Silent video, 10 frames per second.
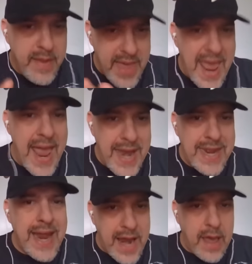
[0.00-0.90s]
It
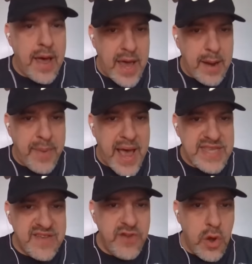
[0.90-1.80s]
ended on a
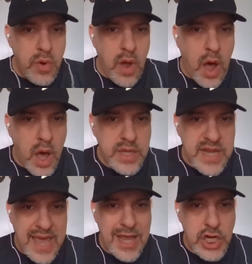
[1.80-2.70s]
positive note, hugs
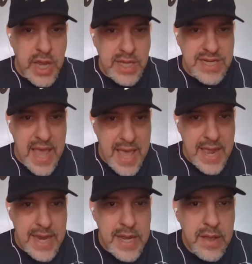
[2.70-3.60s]
and handshakes to
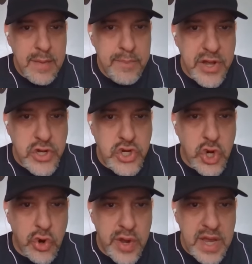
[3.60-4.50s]
end. But
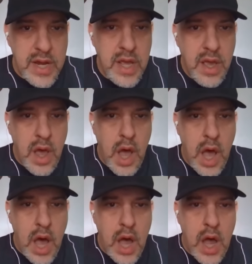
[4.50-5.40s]
during
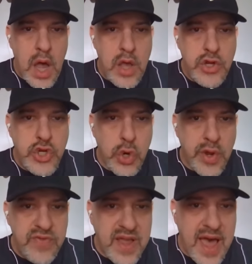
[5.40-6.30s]

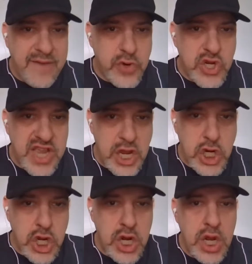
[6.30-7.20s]
the
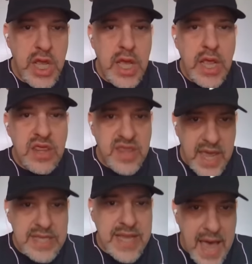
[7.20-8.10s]
conversation,
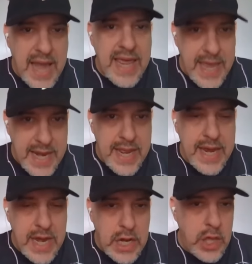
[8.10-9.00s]
things got heated,
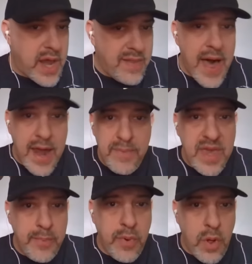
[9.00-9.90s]
and you had a lot of
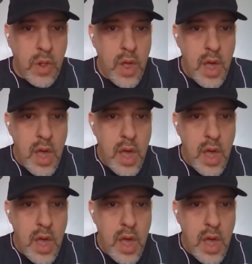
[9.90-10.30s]
people,